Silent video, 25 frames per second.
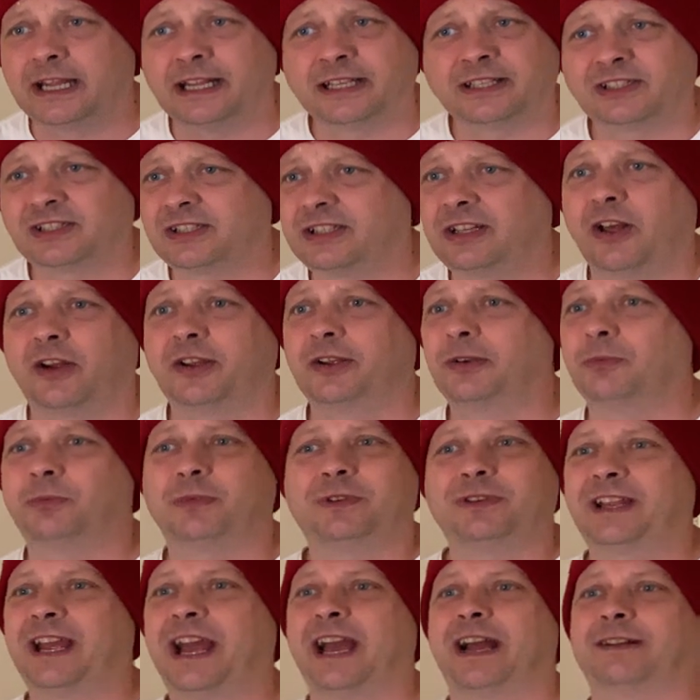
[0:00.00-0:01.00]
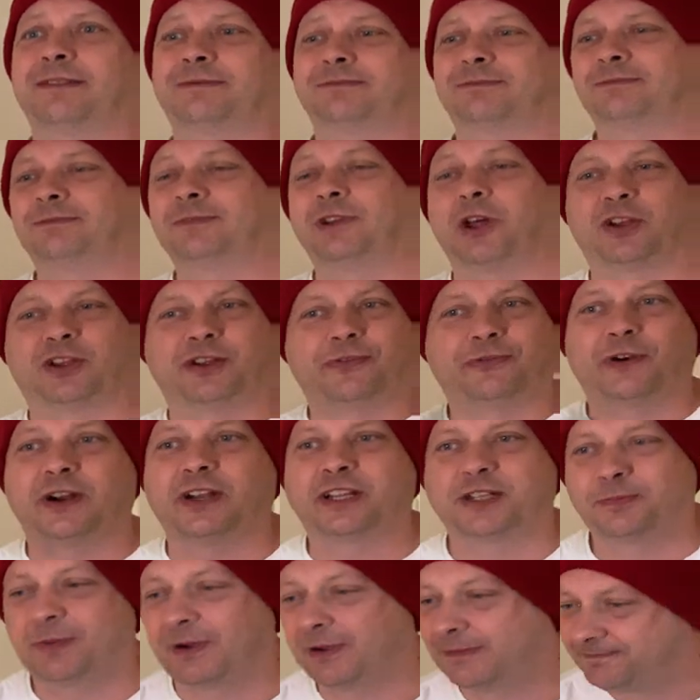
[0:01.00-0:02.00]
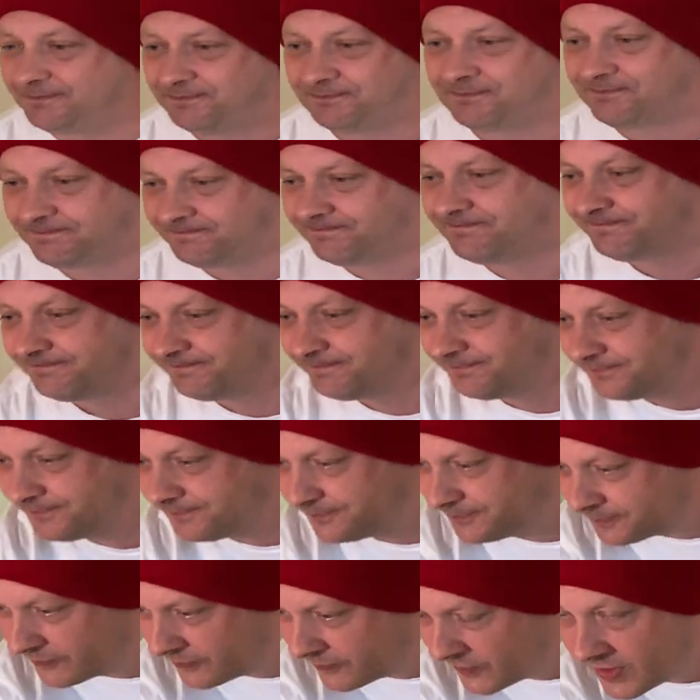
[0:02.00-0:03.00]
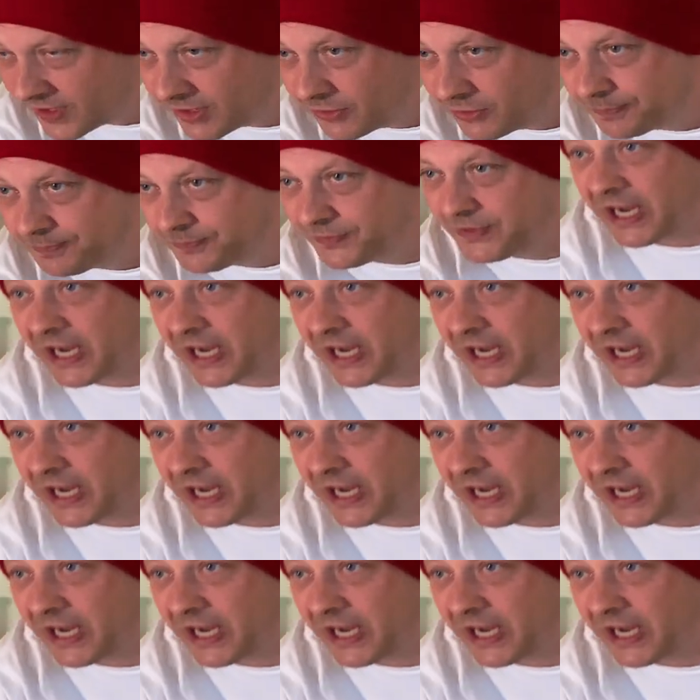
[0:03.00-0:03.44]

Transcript: it's like It'll yeah, be, like a, French creamy desserty